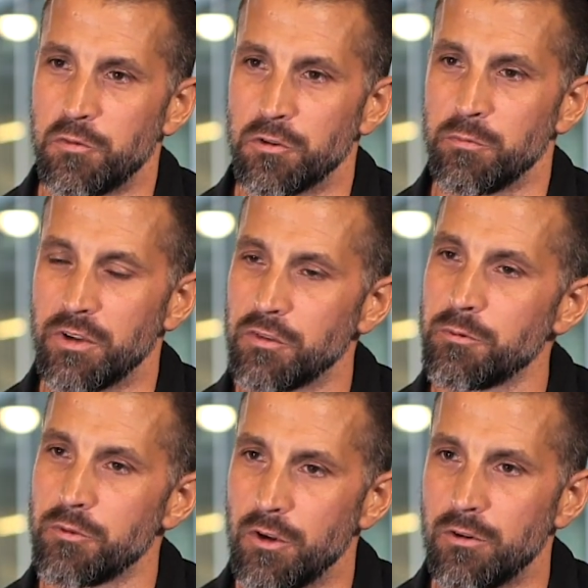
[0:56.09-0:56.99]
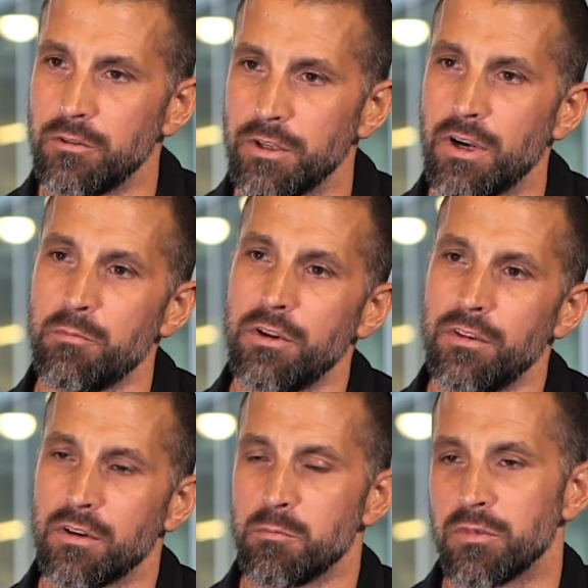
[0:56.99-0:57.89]
Forter because we were the only company
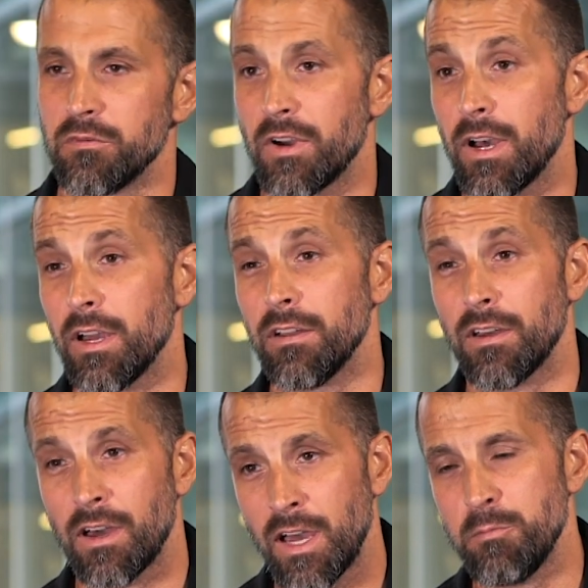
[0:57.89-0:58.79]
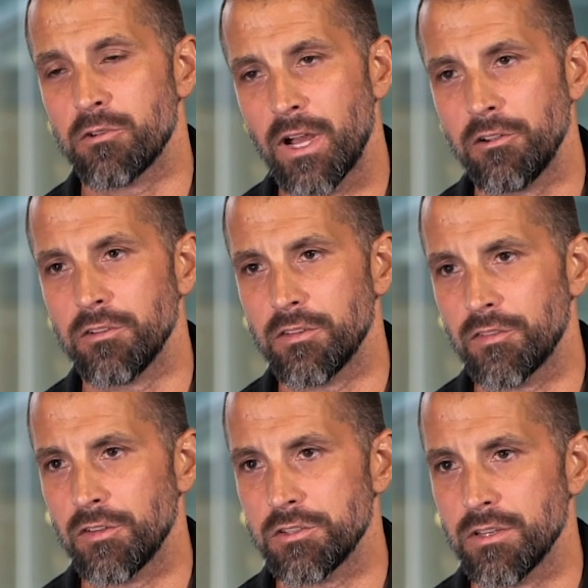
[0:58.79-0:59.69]
that could provide a hyper-accurate
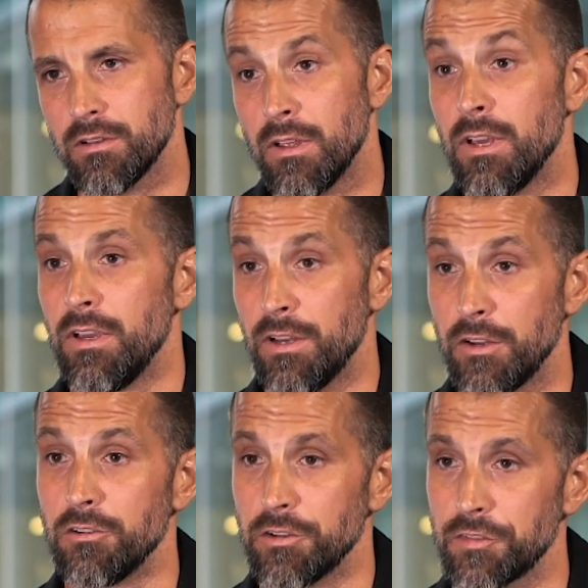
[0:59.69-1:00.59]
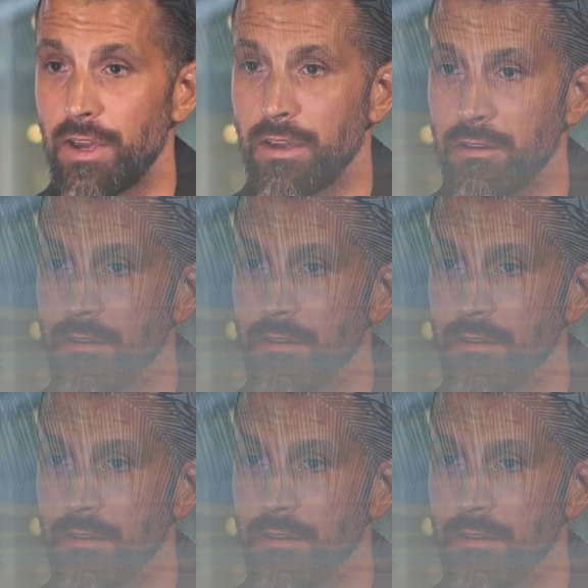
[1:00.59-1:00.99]
decision in under a second.